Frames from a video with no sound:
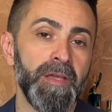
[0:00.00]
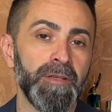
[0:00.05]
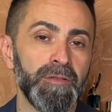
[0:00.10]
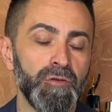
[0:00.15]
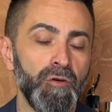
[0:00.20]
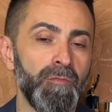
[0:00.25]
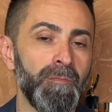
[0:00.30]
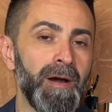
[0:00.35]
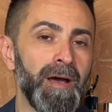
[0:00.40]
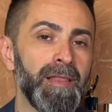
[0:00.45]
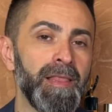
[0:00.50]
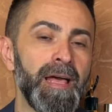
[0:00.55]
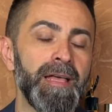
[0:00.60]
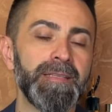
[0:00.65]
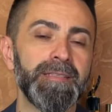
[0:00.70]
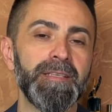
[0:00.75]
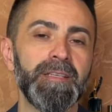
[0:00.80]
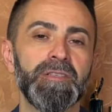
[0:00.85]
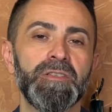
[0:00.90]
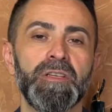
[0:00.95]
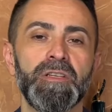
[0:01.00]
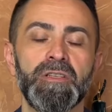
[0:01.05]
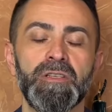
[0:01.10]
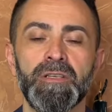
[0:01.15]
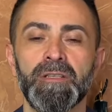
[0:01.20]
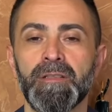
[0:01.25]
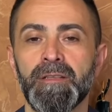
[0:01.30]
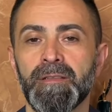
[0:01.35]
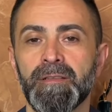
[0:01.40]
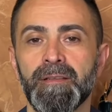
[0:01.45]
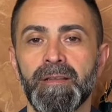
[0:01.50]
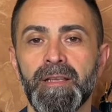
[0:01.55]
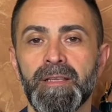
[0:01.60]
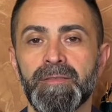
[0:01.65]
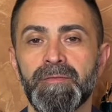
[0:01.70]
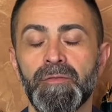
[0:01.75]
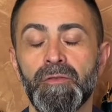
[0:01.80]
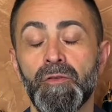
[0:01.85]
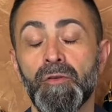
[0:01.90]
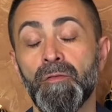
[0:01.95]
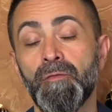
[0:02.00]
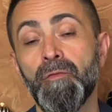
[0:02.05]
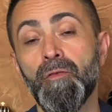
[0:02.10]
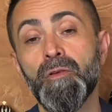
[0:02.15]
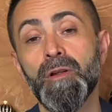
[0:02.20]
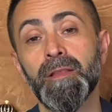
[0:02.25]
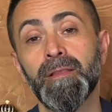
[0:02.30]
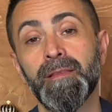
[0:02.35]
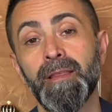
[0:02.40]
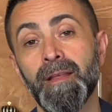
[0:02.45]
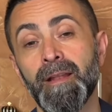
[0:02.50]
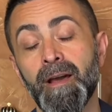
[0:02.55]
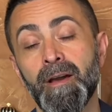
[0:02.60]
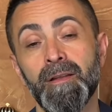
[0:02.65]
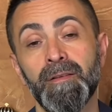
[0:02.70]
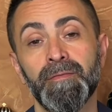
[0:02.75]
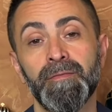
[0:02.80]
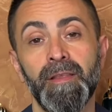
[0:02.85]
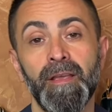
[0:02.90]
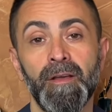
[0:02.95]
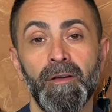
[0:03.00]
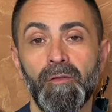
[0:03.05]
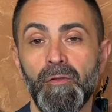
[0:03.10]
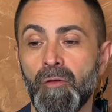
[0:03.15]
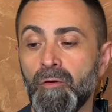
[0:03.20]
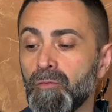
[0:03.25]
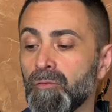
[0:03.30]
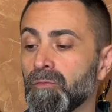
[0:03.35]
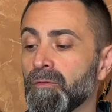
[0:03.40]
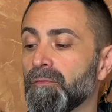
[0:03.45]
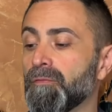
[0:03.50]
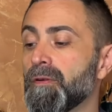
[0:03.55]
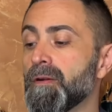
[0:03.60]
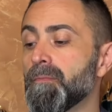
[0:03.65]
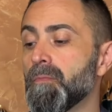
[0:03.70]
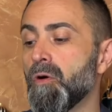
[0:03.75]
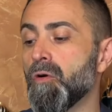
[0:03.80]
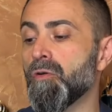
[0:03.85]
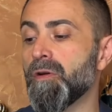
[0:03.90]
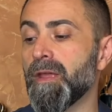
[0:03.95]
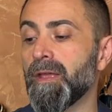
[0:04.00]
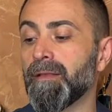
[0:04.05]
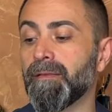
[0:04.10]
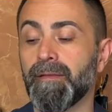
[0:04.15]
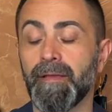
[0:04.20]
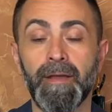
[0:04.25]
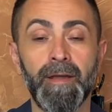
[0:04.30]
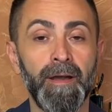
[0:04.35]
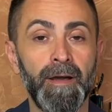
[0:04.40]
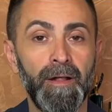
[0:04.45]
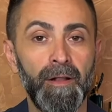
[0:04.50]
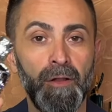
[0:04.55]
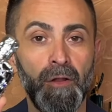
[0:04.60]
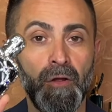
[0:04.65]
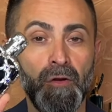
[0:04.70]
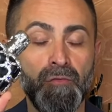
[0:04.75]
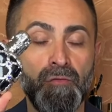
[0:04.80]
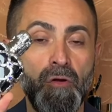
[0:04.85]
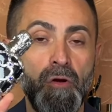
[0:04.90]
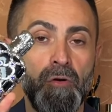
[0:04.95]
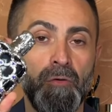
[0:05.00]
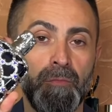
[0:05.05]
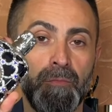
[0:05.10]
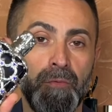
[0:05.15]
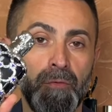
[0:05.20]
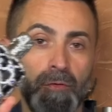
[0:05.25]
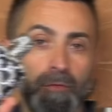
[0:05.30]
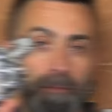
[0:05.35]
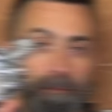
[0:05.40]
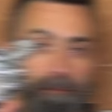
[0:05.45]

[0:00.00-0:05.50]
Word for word: so my last suggestion in today's video for a 10 out of 10 clone from Orientica Royal Bleu